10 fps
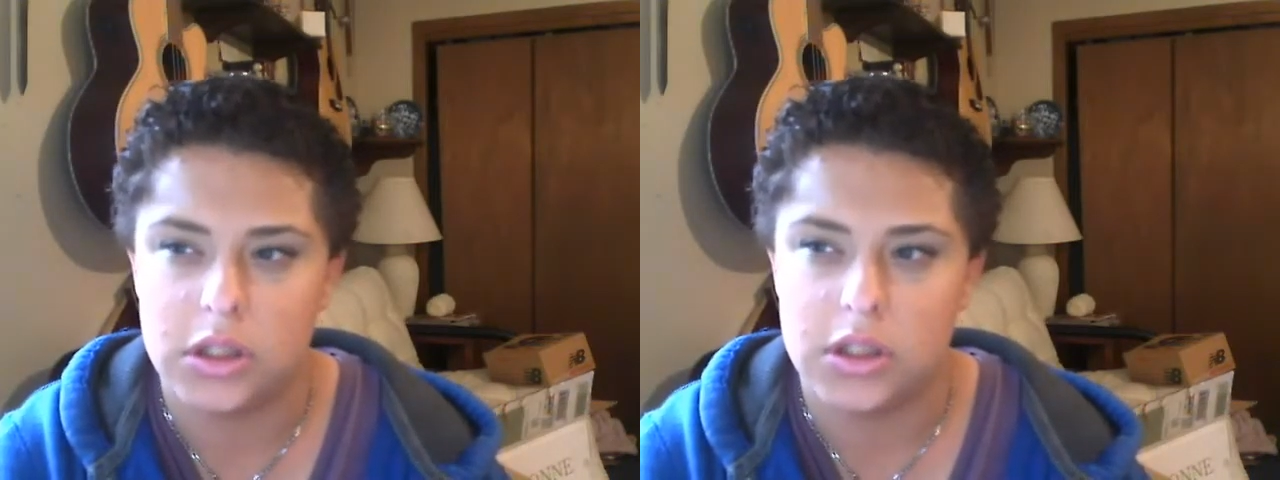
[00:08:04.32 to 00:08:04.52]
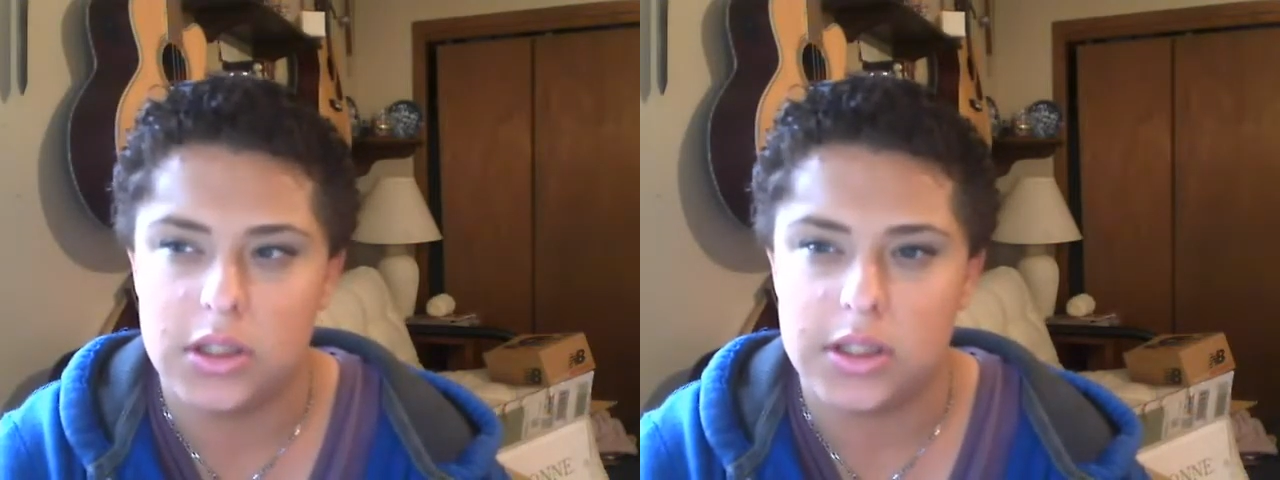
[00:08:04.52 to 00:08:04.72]

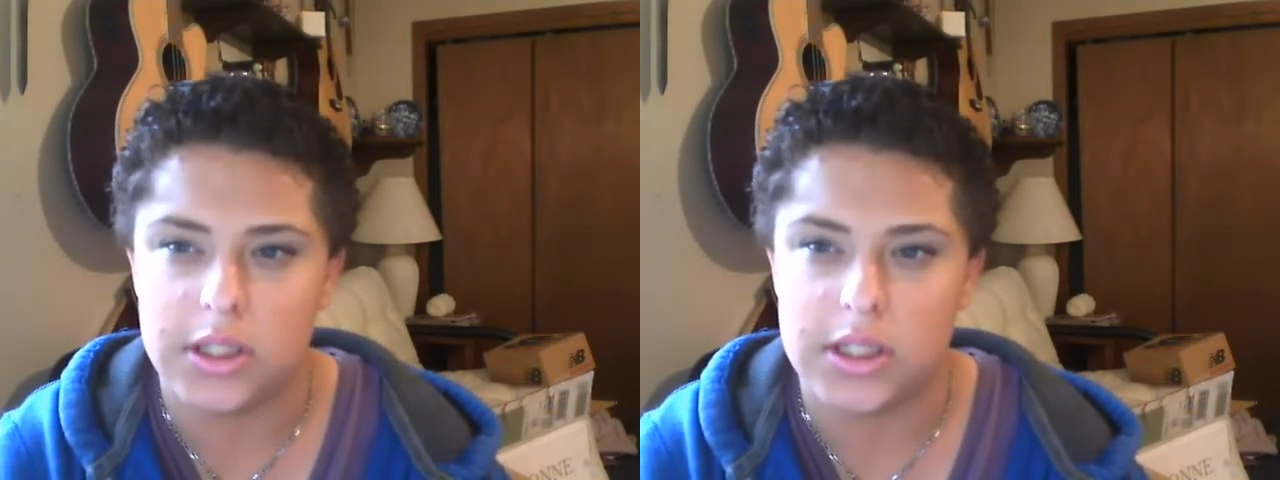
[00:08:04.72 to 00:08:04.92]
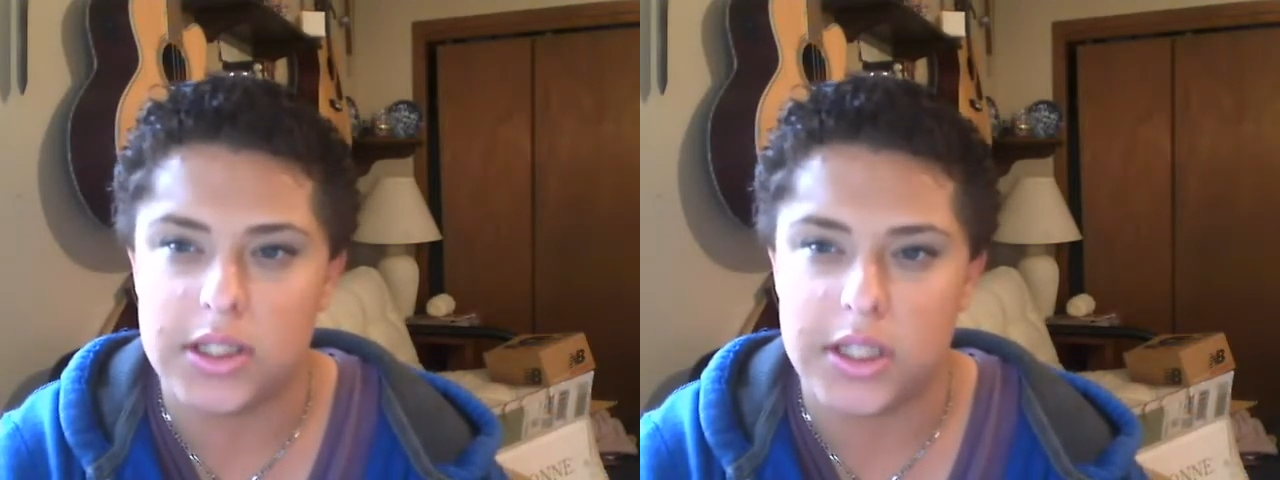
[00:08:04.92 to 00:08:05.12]
It's the
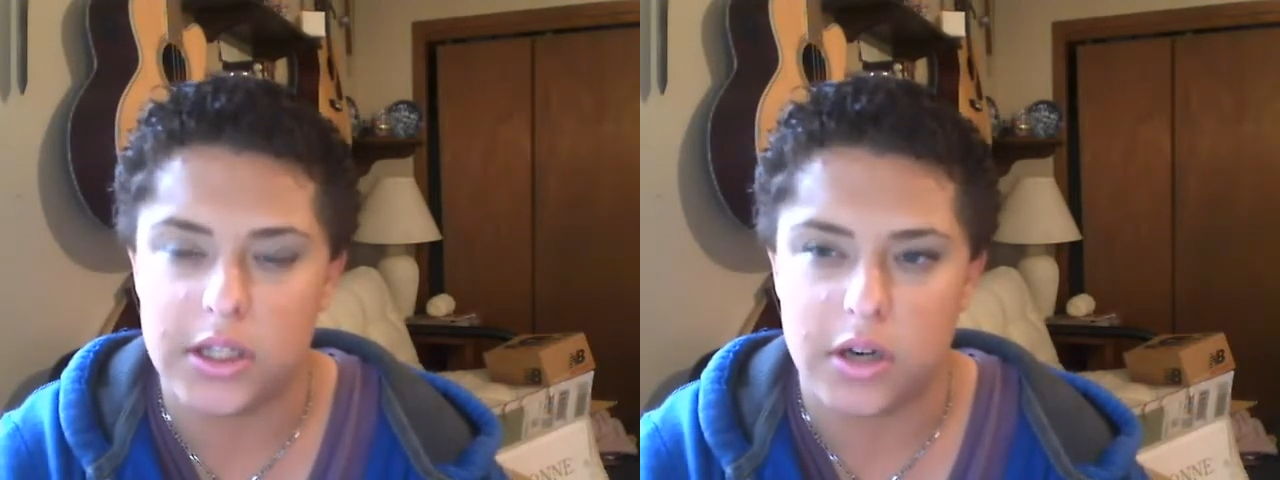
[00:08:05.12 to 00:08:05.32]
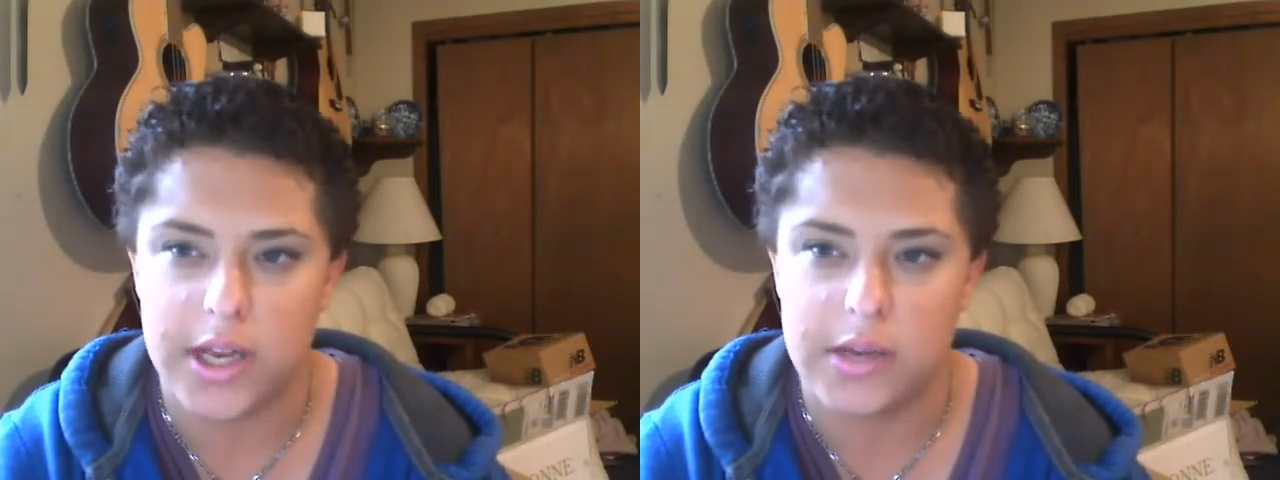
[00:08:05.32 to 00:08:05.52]

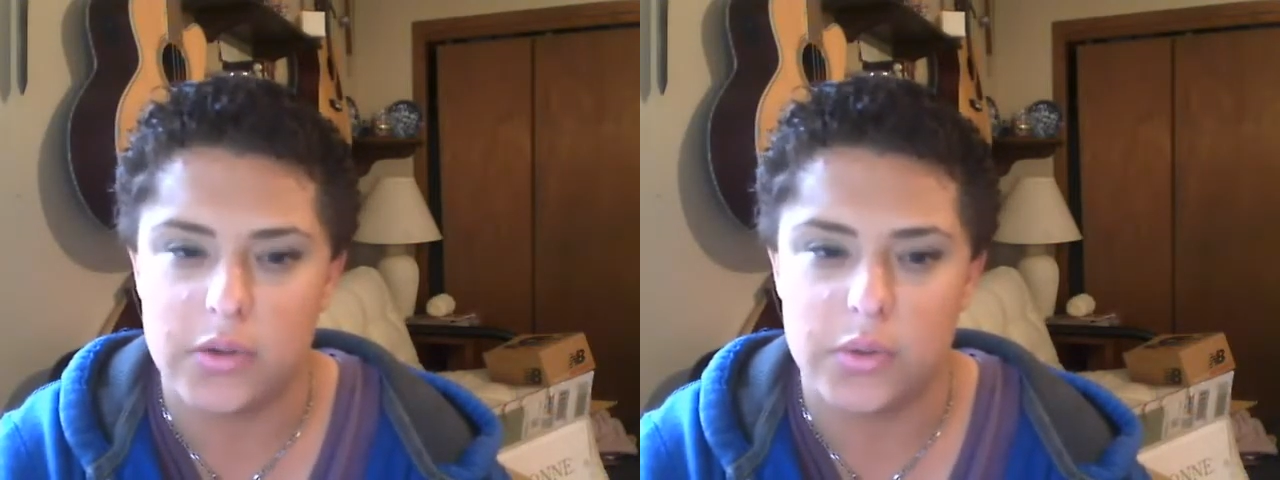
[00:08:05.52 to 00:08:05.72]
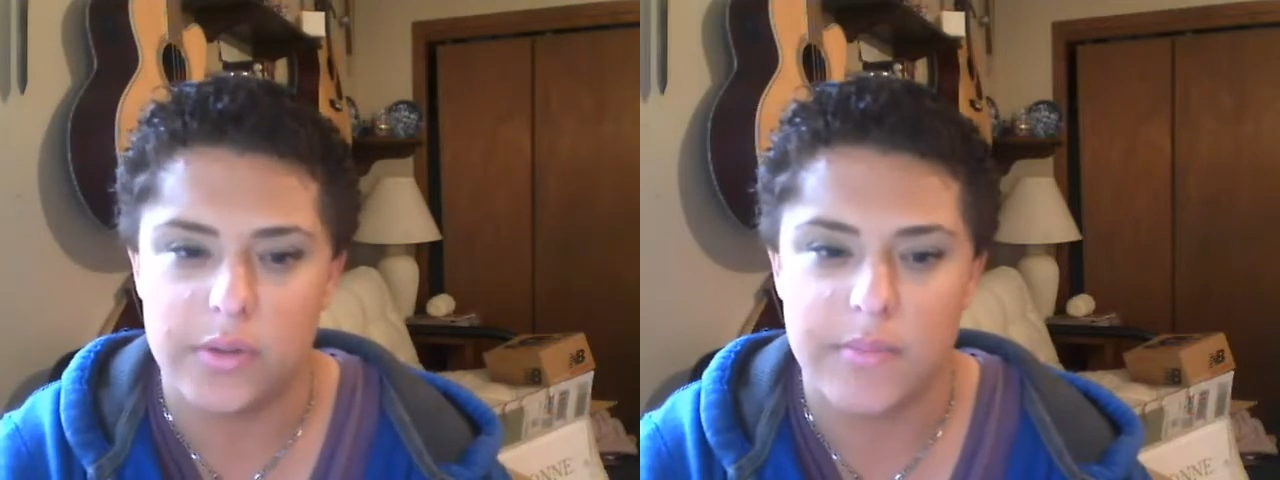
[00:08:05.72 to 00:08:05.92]
concealer I
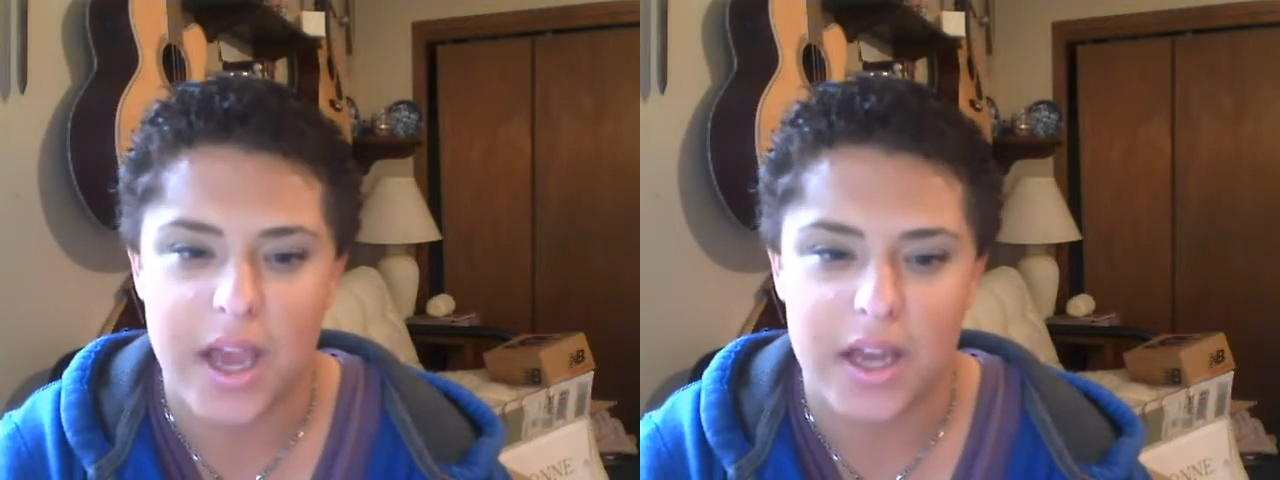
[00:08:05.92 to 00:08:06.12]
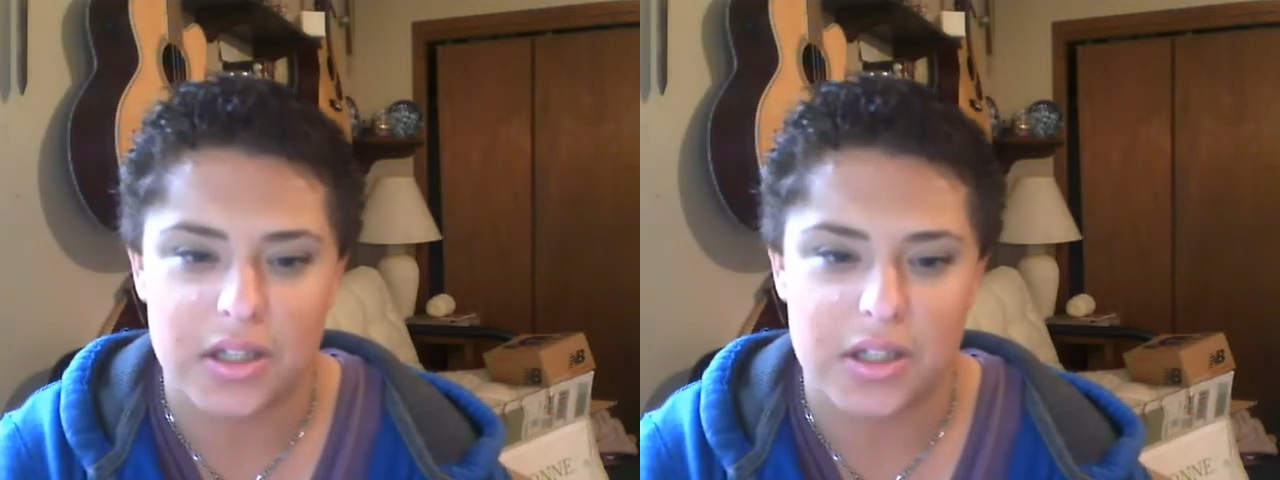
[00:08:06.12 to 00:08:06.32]
use with MAC,